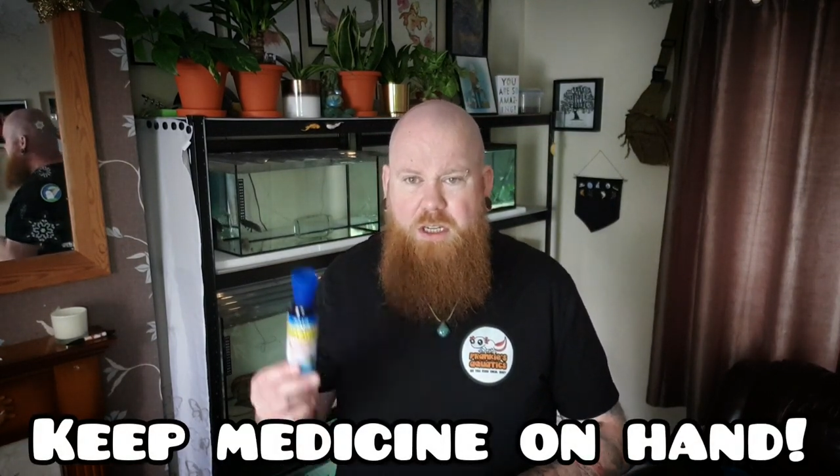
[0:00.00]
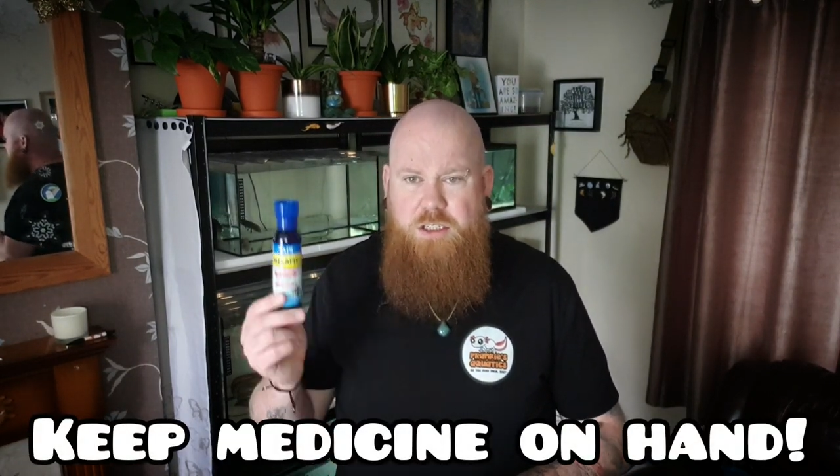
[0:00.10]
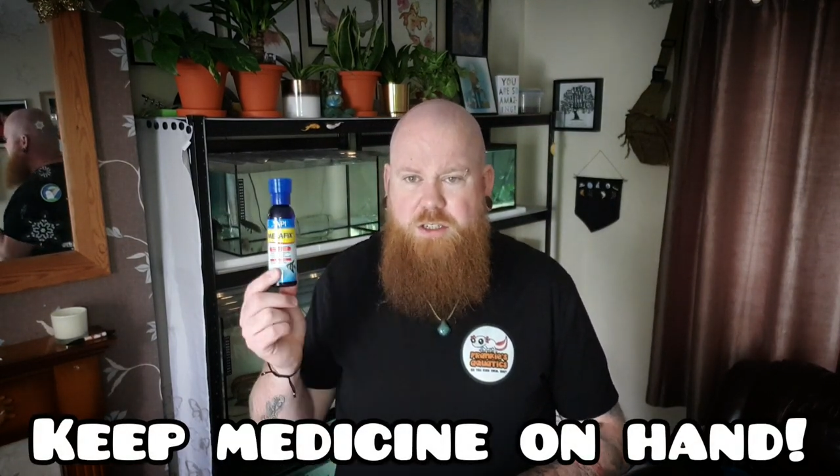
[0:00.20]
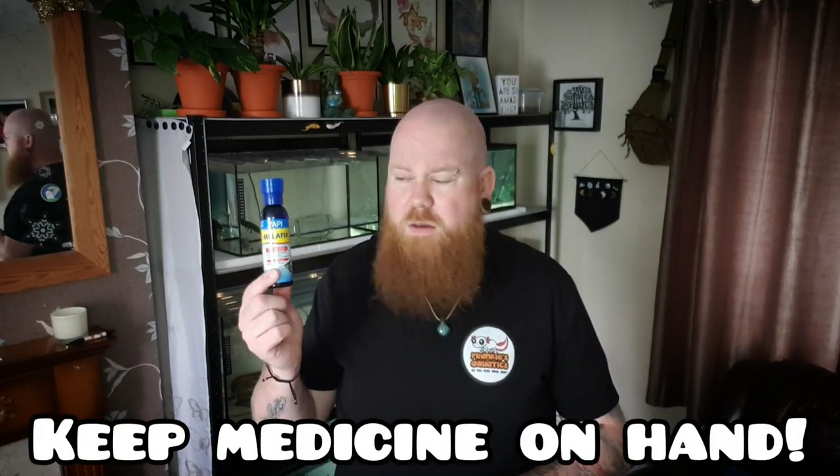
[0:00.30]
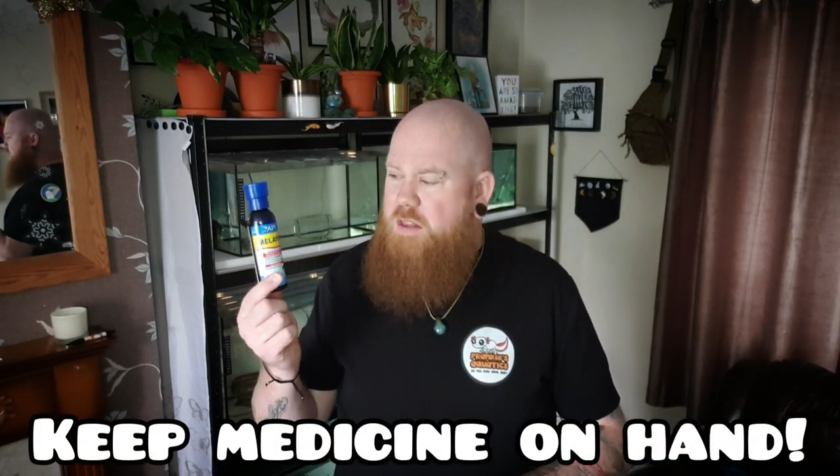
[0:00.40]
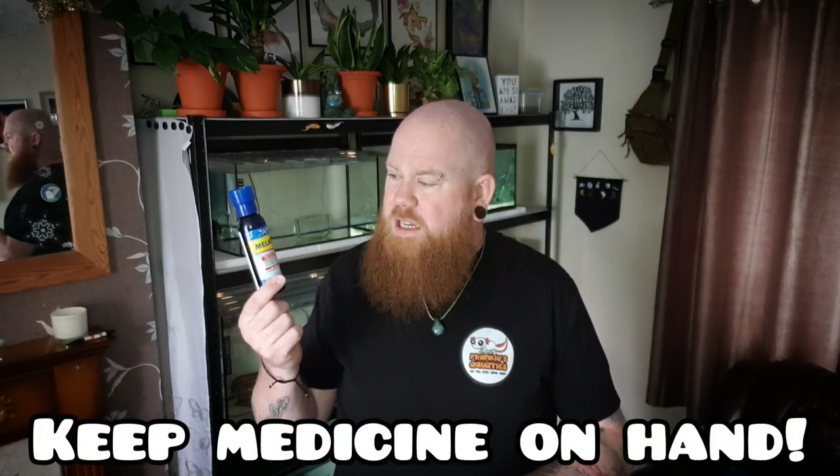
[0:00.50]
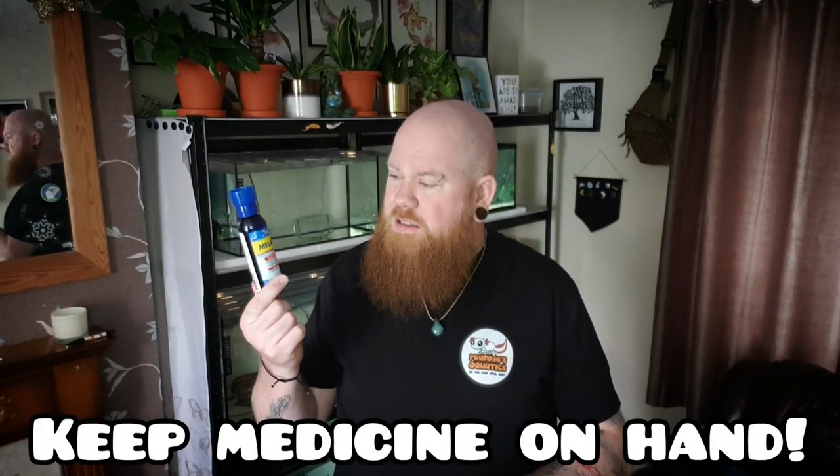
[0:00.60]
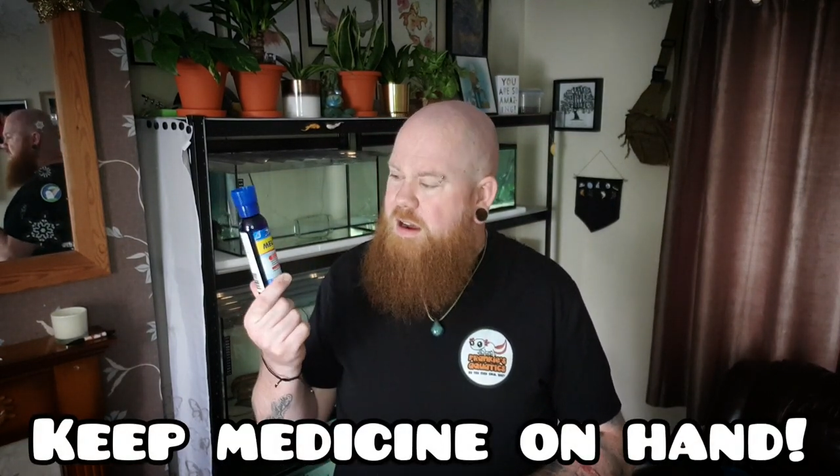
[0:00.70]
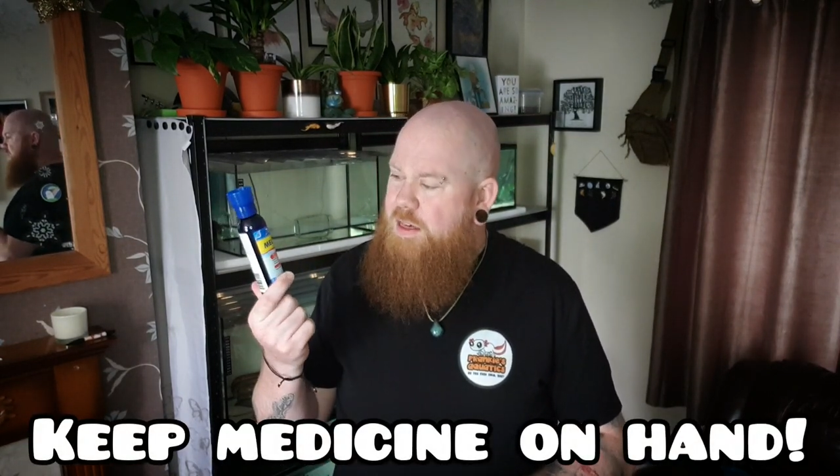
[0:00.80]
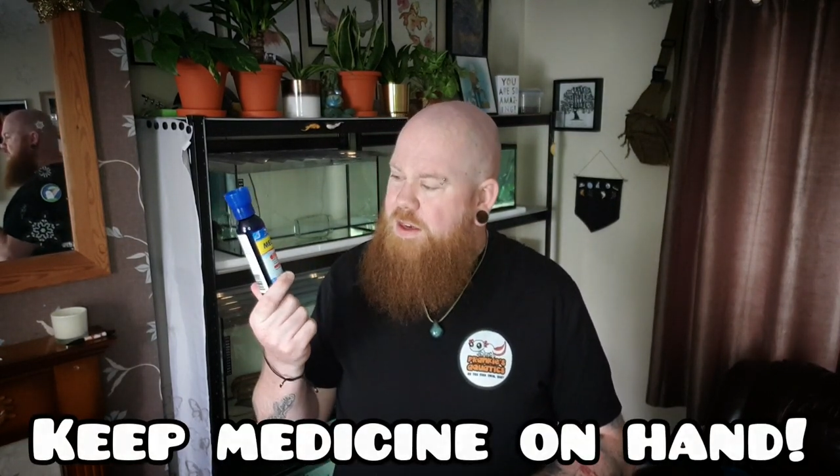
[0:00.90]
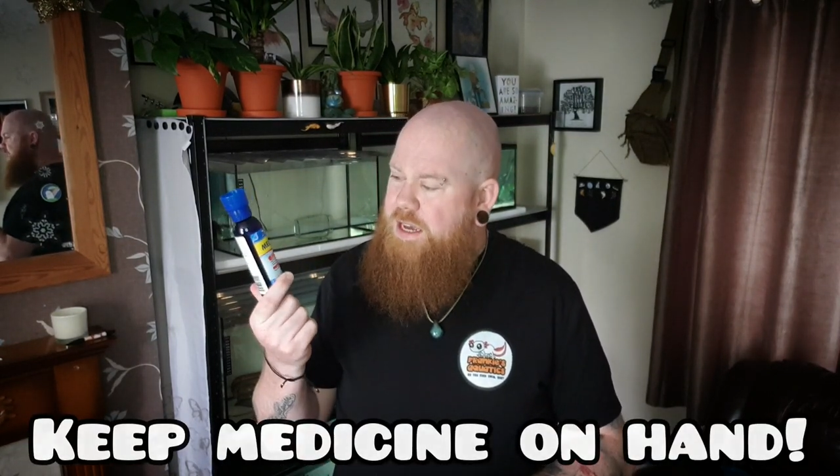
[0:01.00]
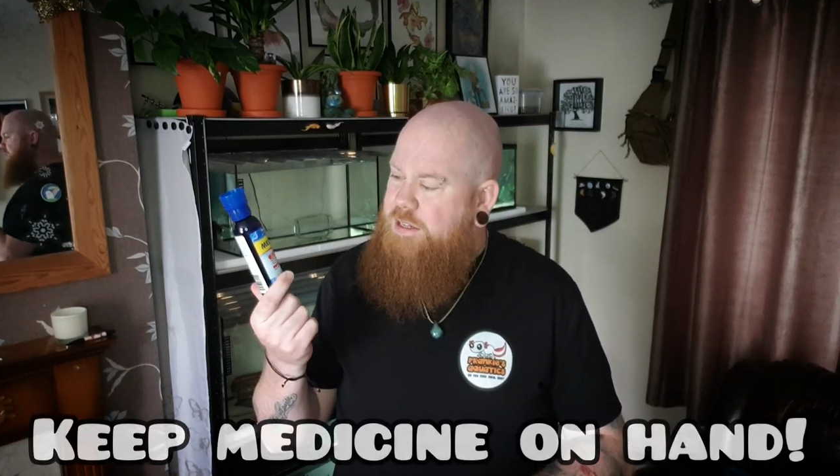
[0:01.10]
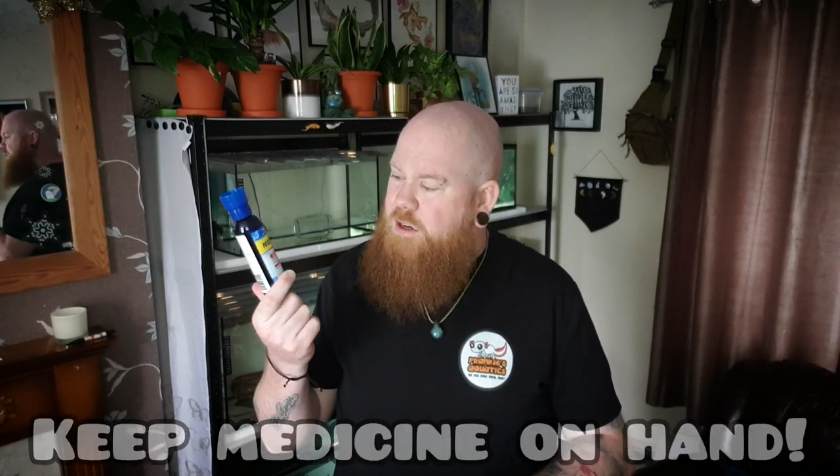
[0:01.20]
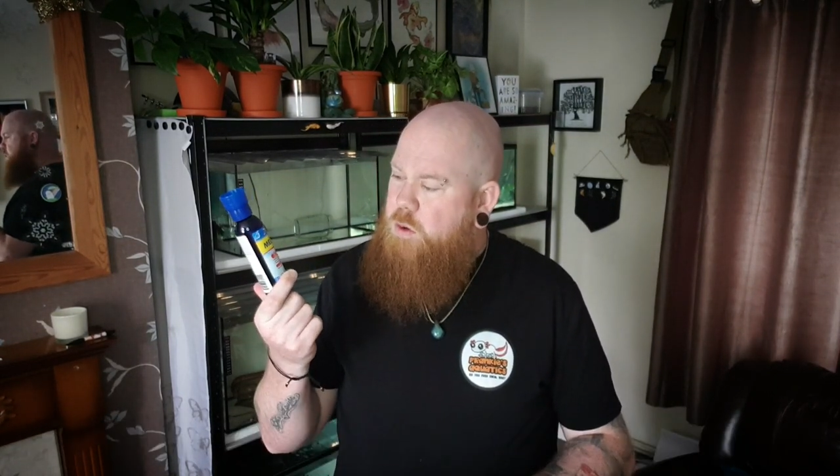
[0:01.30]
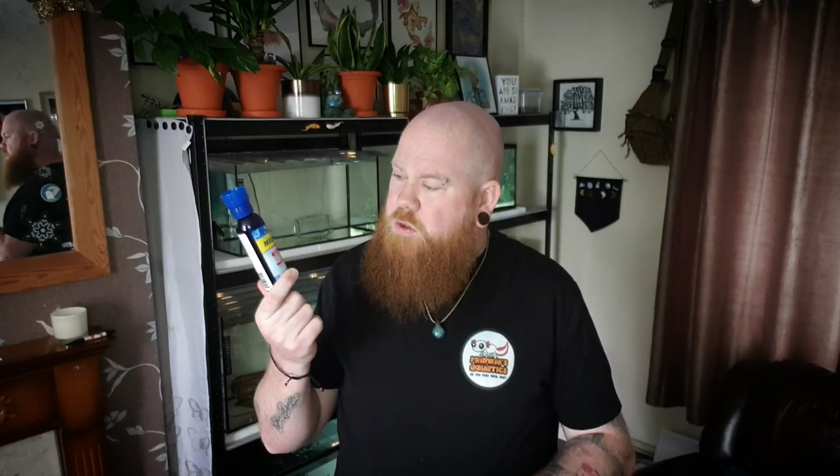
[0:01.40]
So things like
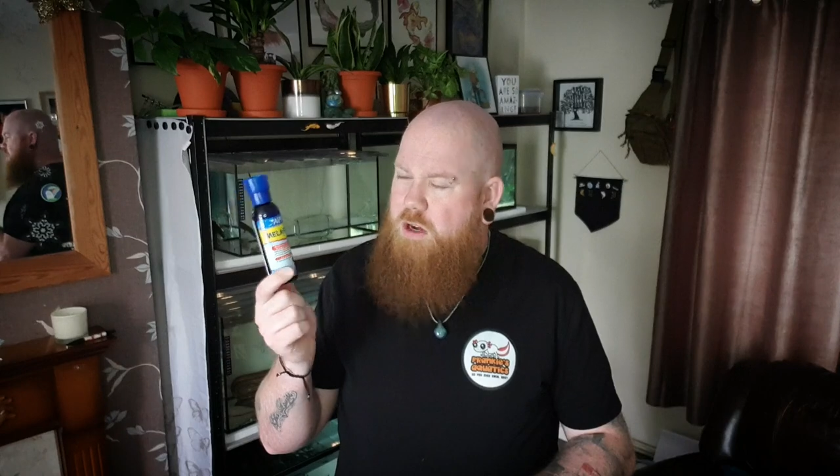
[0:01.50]
this, I always